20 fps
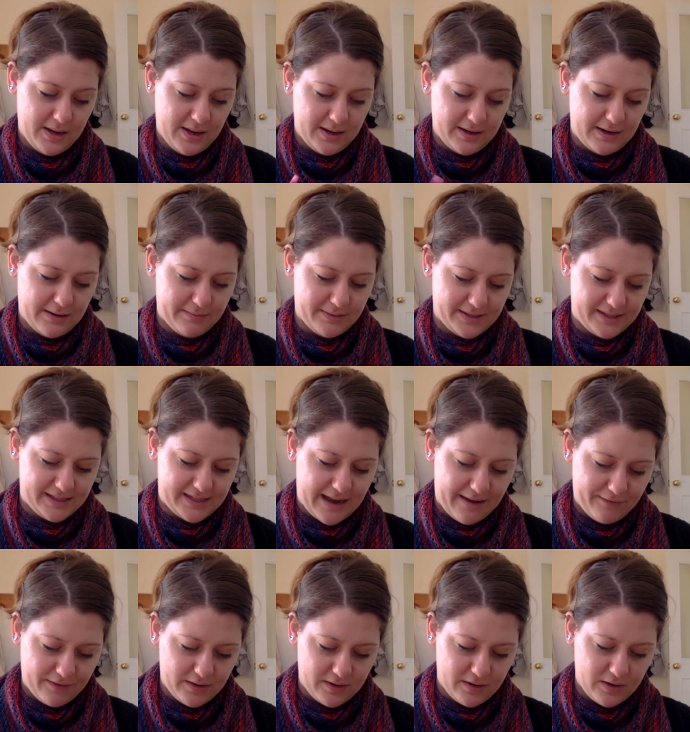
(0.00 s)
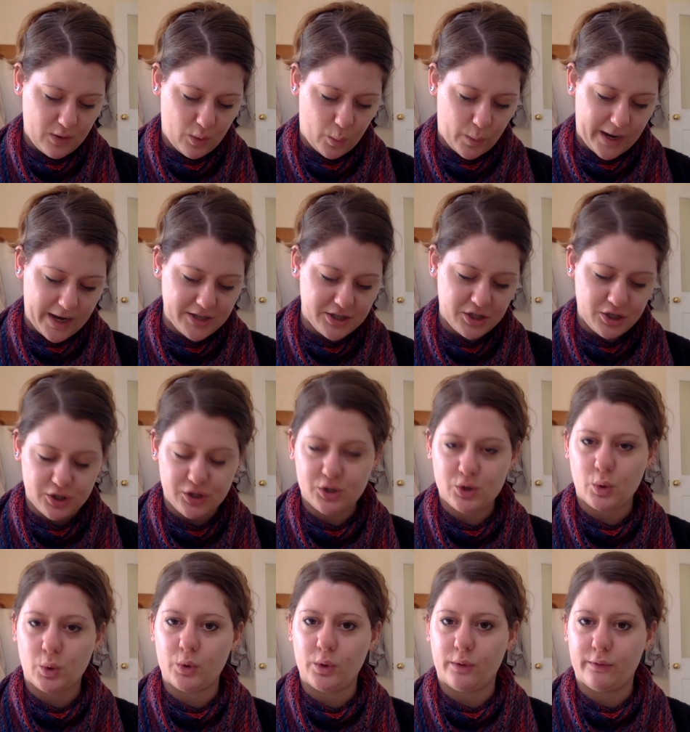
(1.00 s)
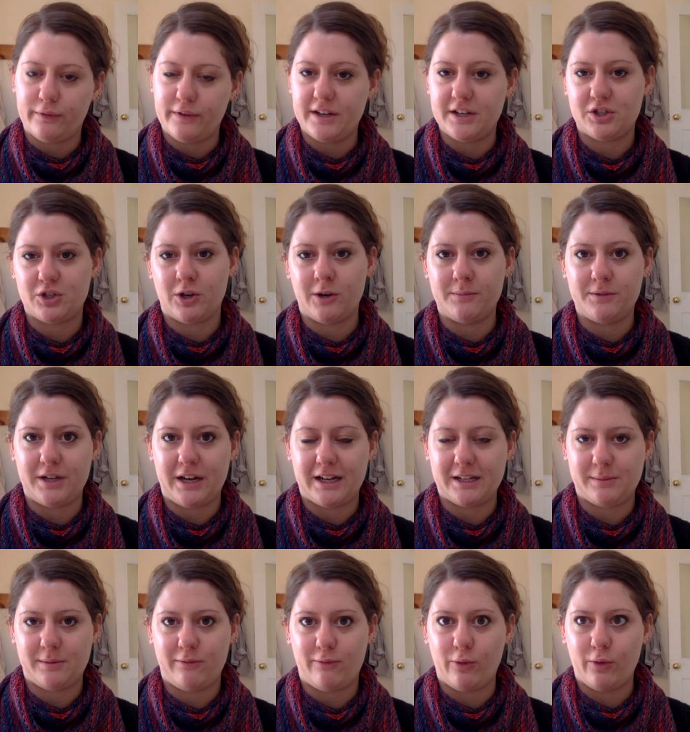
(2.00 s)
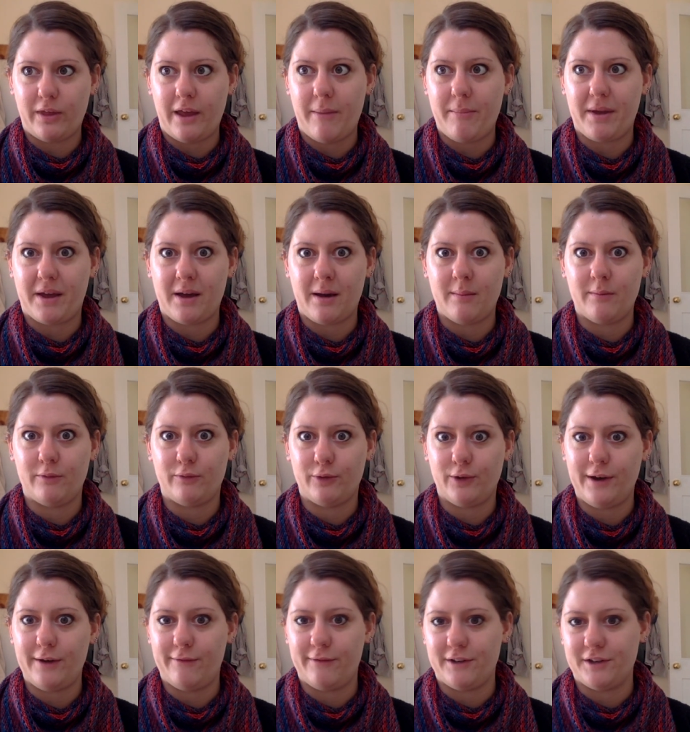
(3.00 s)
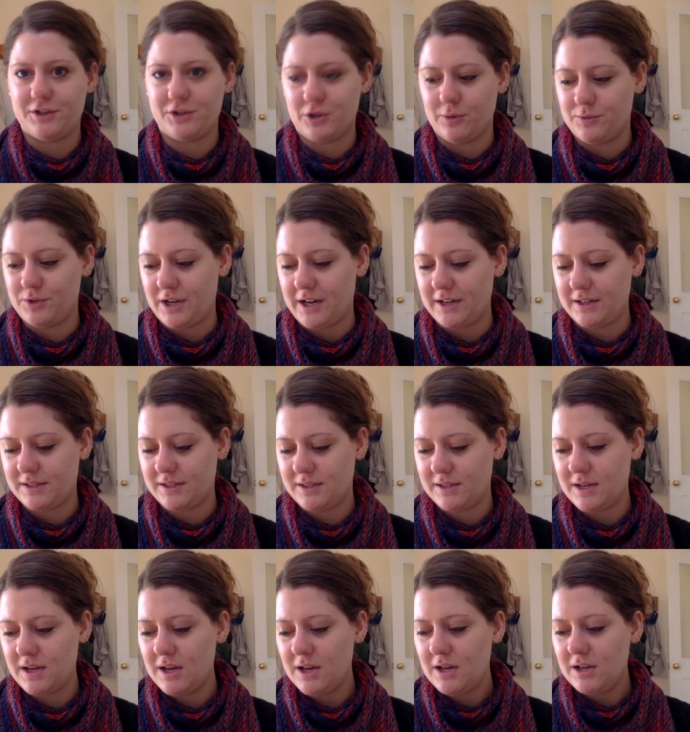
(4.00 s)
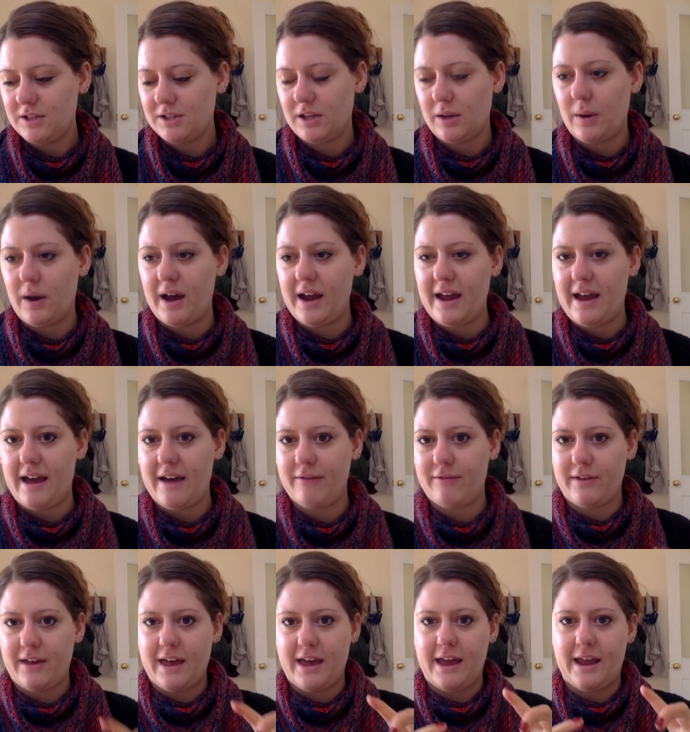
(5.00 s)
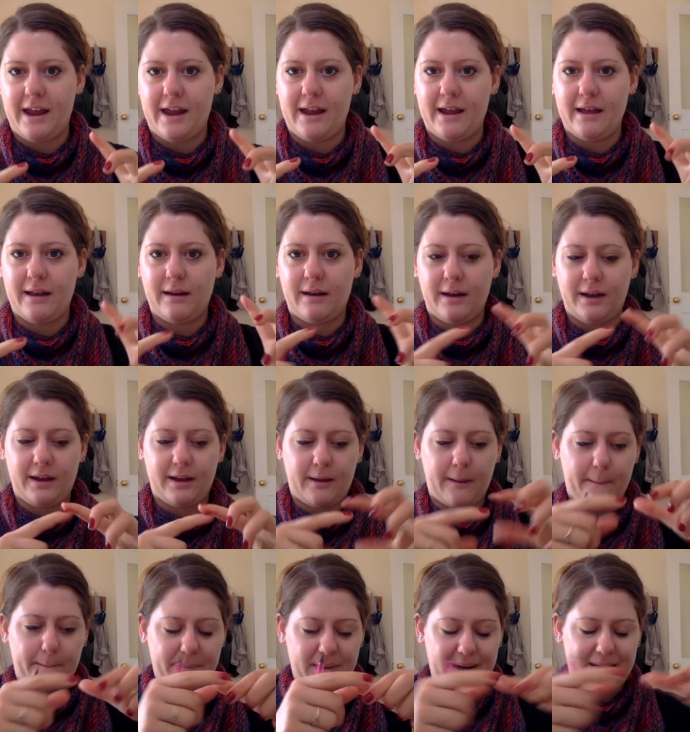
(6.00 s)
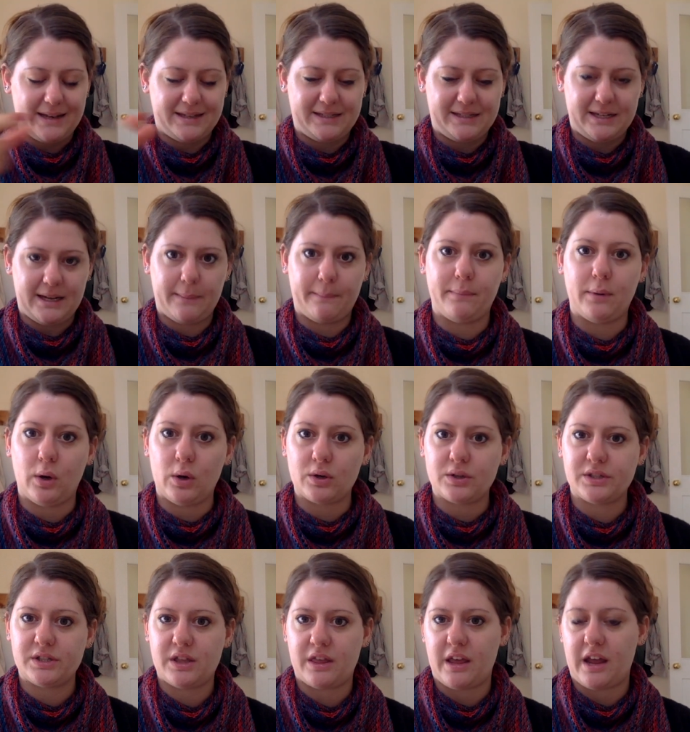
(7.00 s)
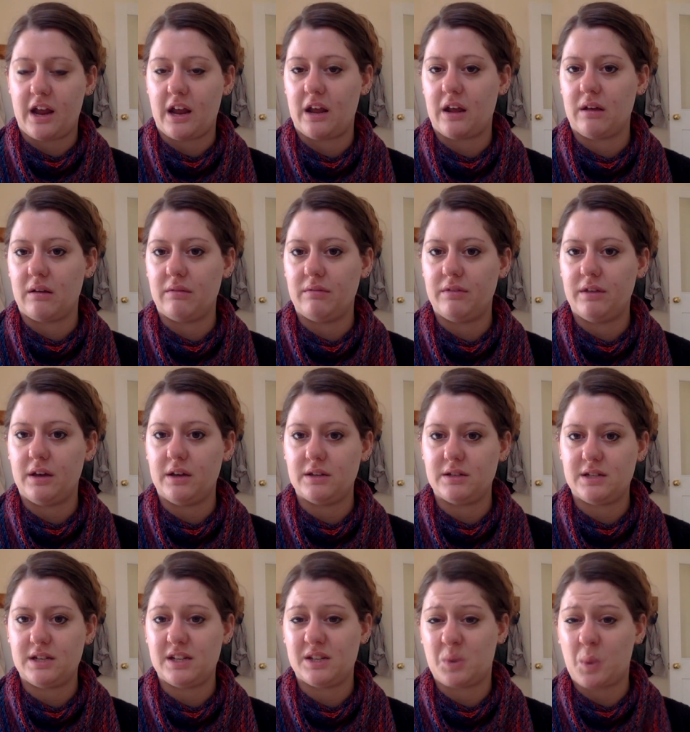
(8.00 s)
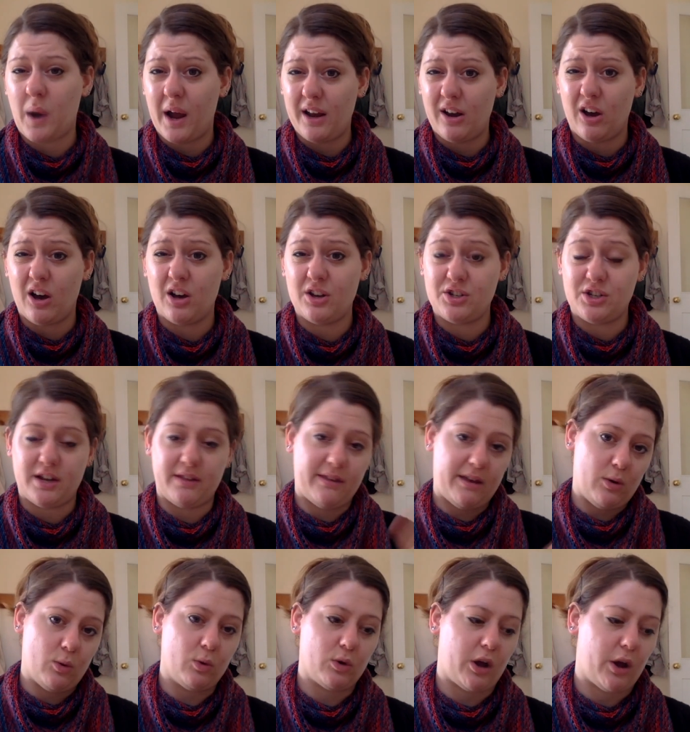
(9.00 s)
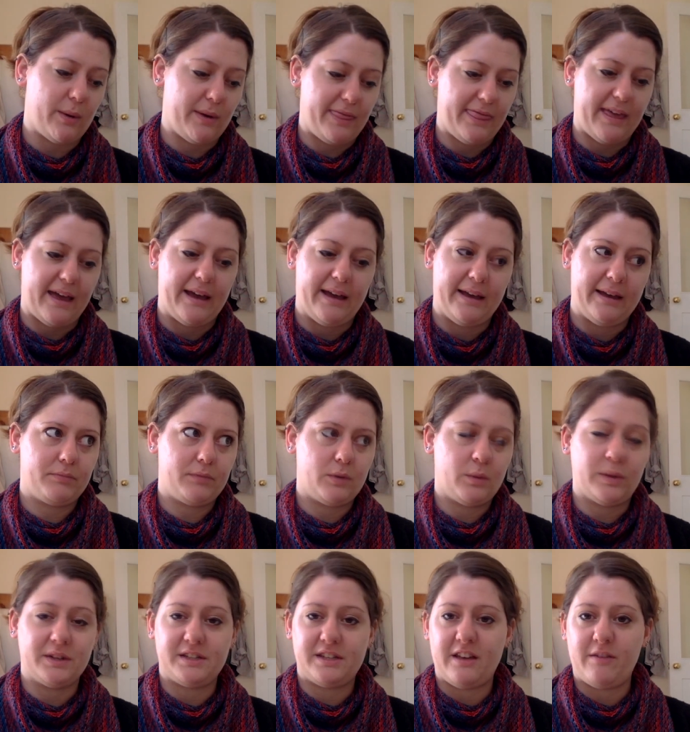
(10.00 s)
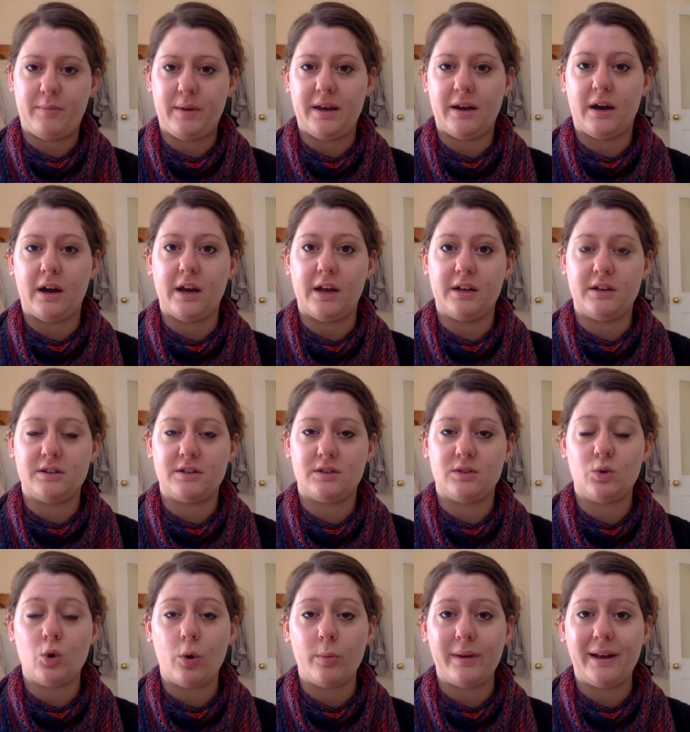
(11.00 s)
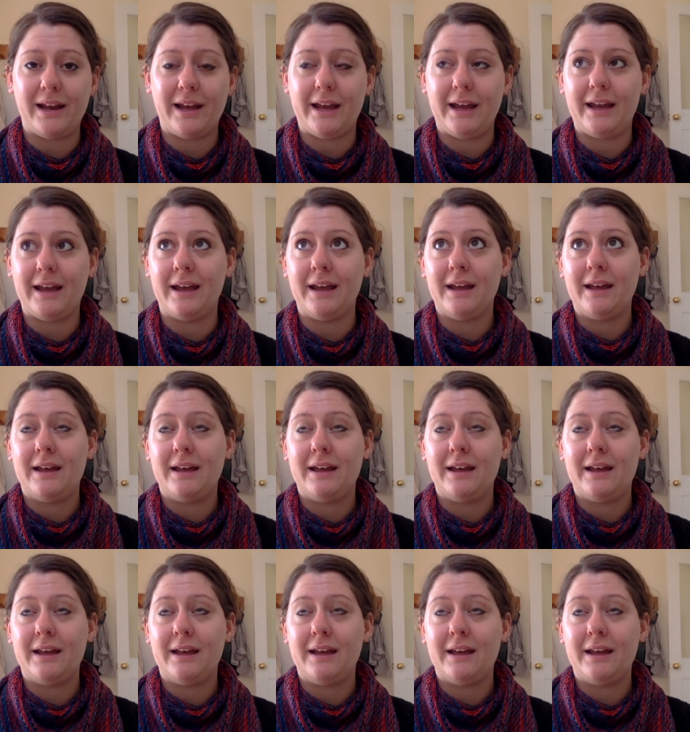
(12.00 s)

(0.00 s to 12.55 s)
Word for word: Number seven, where do you store your finished objects before they become fully finished objects? So I have a like plastic box thing that is quite large and they all go in there once they've been ironed. Normally